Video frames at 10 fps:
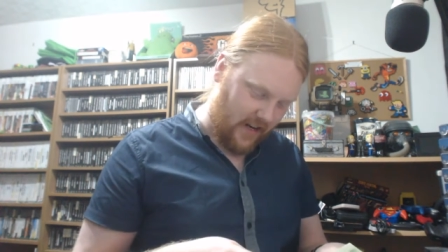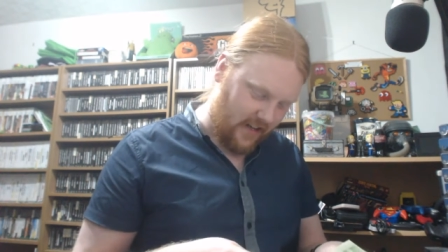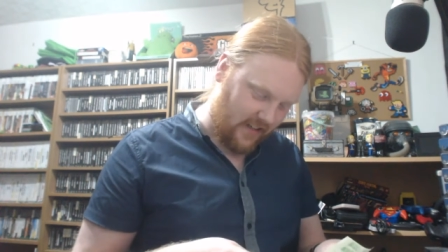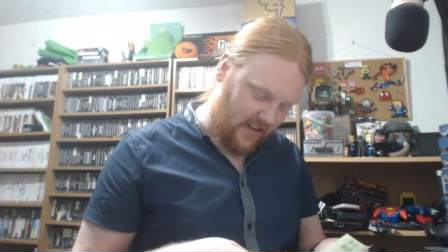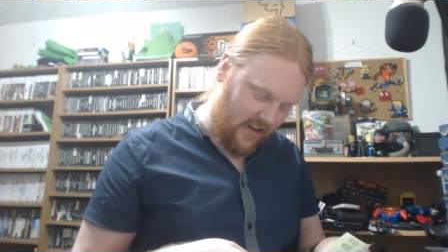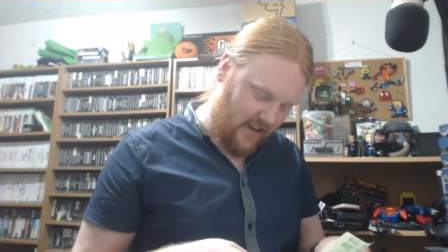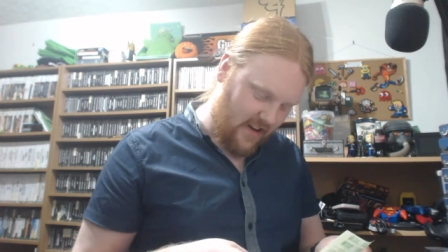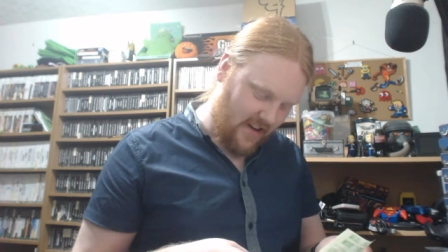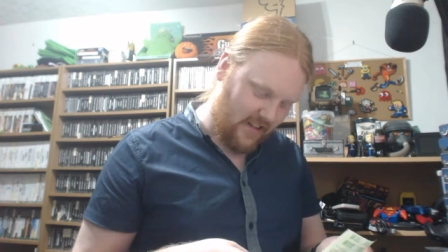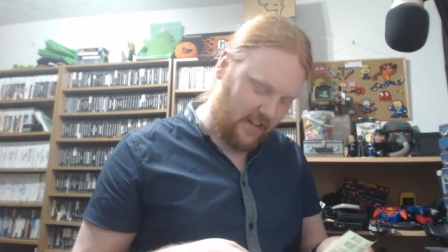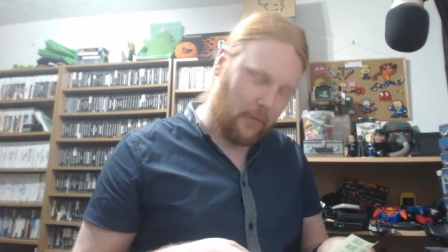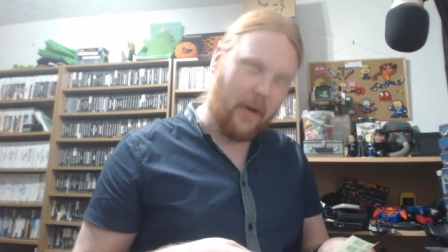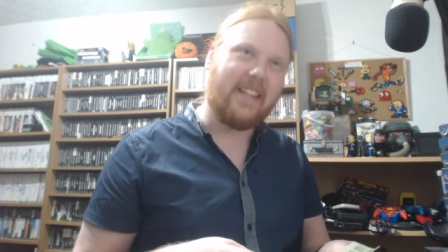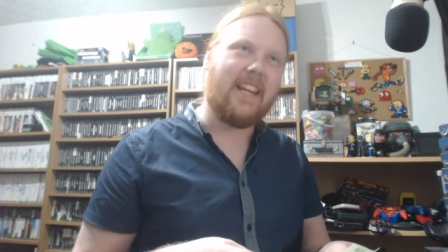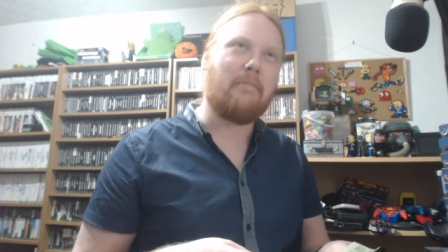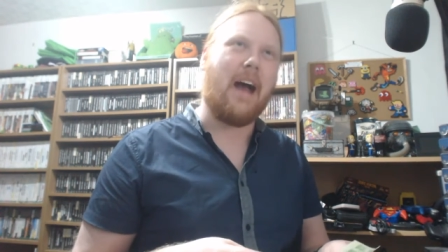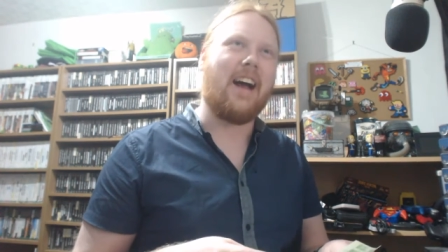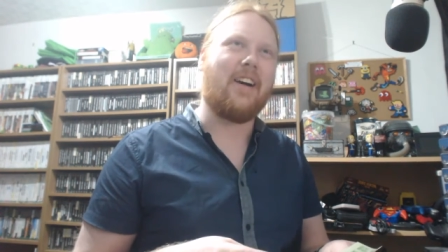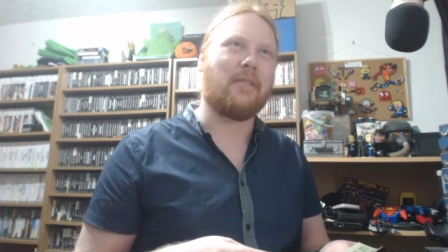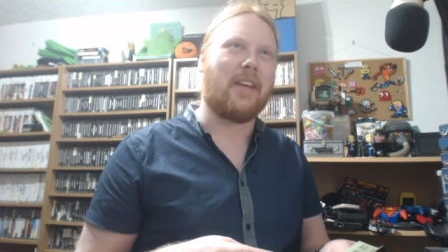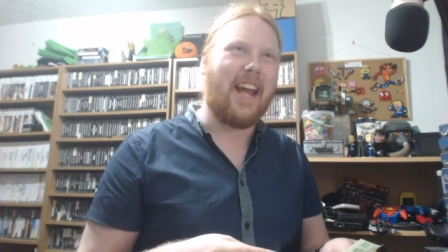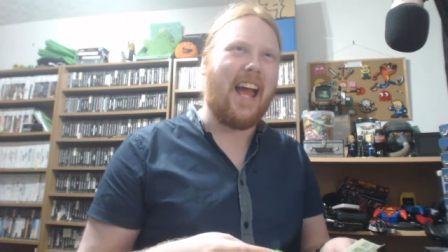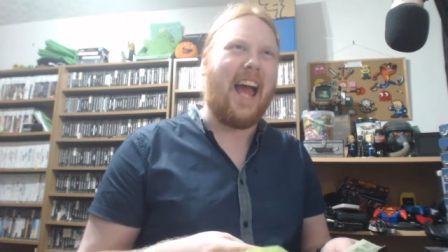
ears. £20! 20